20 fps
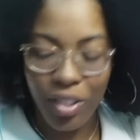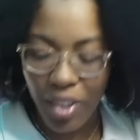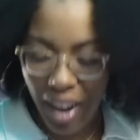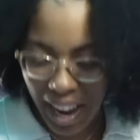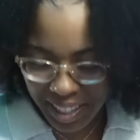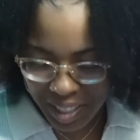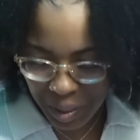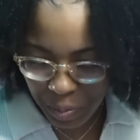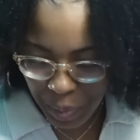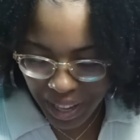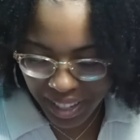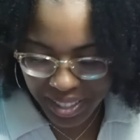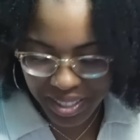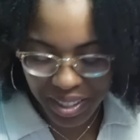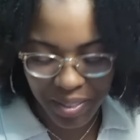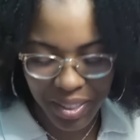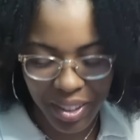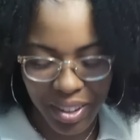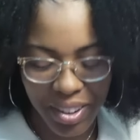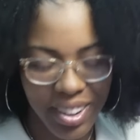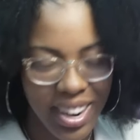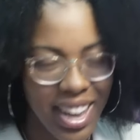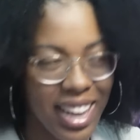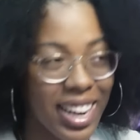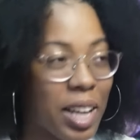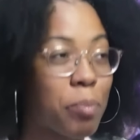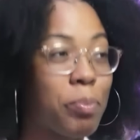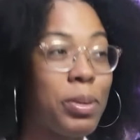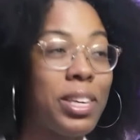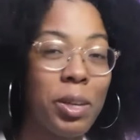Other aspects of the
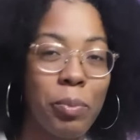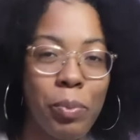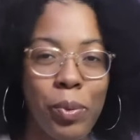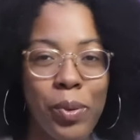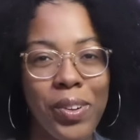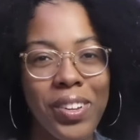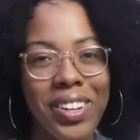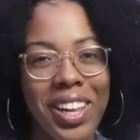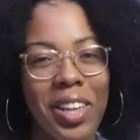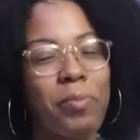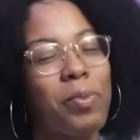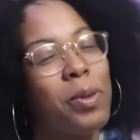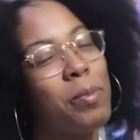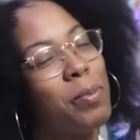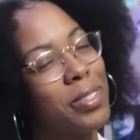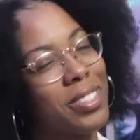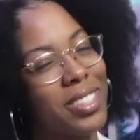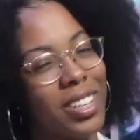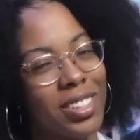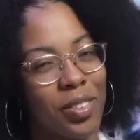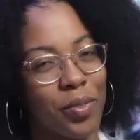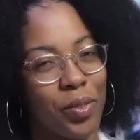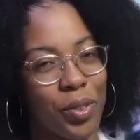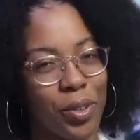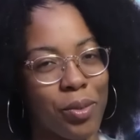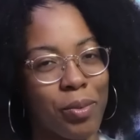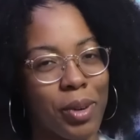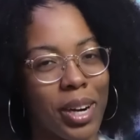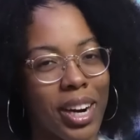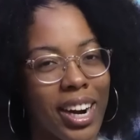internet, like people, like people's sense of
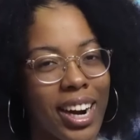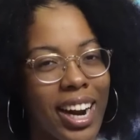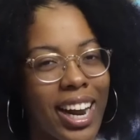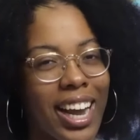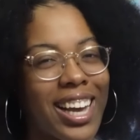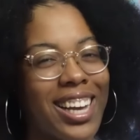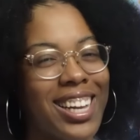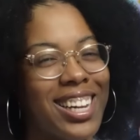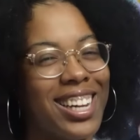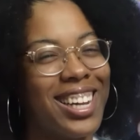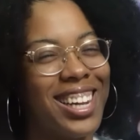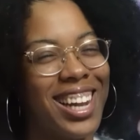humor, and